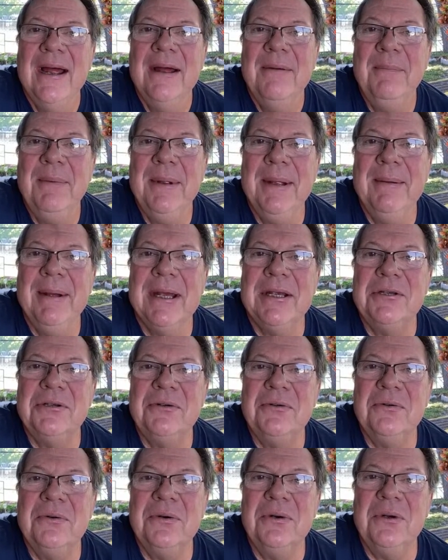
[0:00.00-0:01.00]
me make
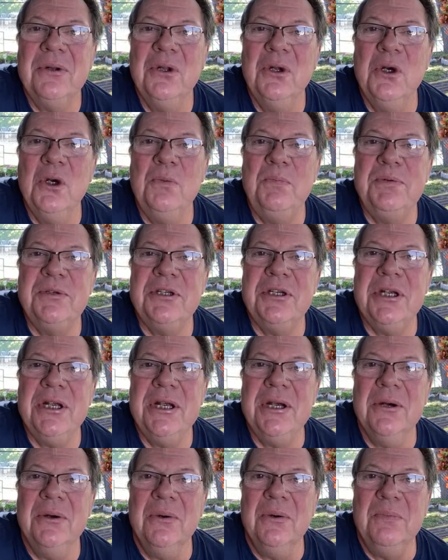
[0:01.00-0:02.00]
sure. Loopsy,
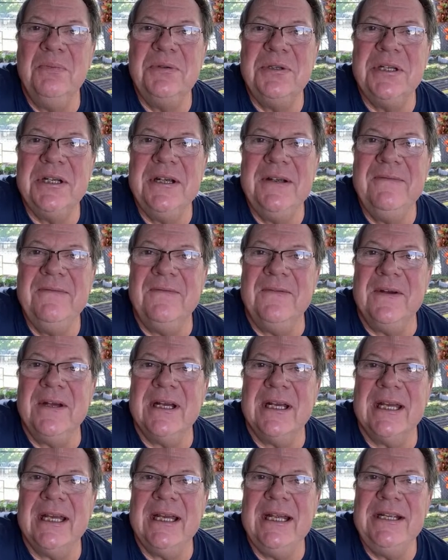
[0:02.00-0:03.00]
Oopsie,
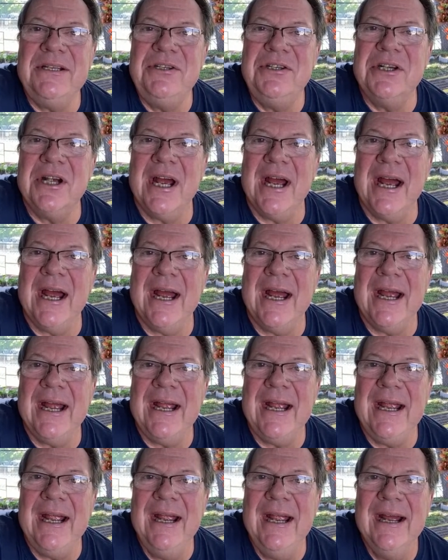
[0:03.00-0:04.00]
Vicky,
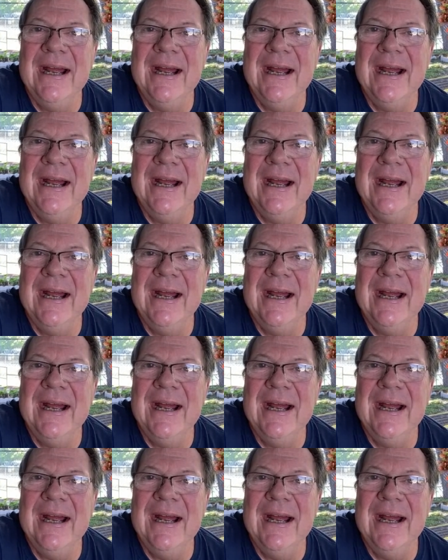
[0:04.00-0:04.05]
J.